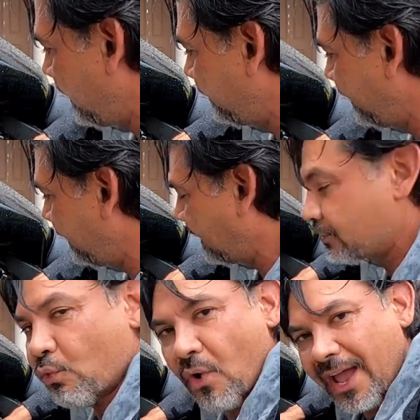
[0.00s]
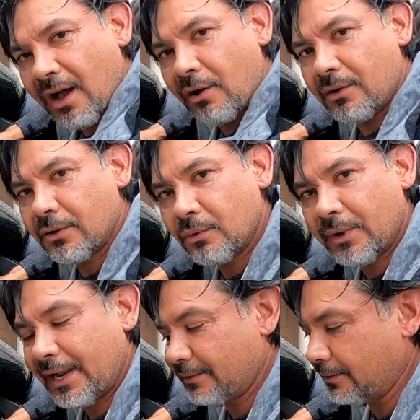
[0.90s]
And then as well,
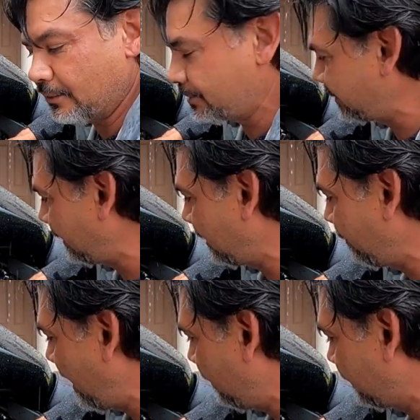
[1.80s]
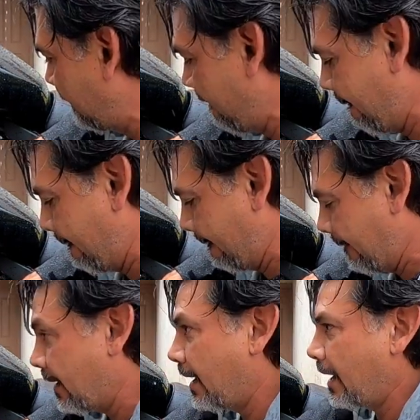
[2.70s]
what I was thinking about,
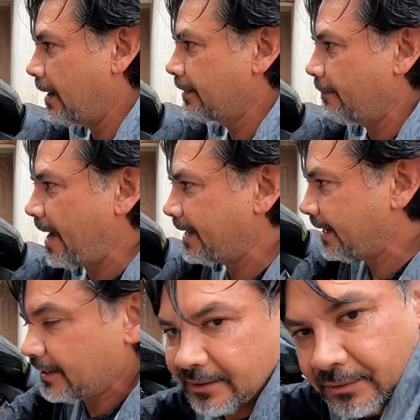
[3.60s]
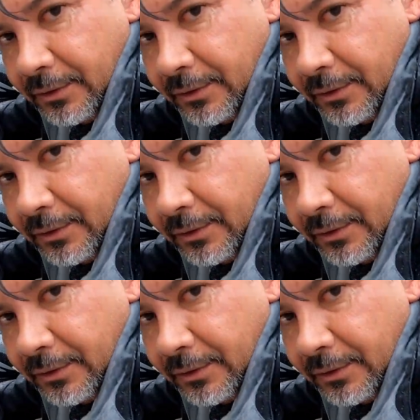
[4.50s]
um, the back end,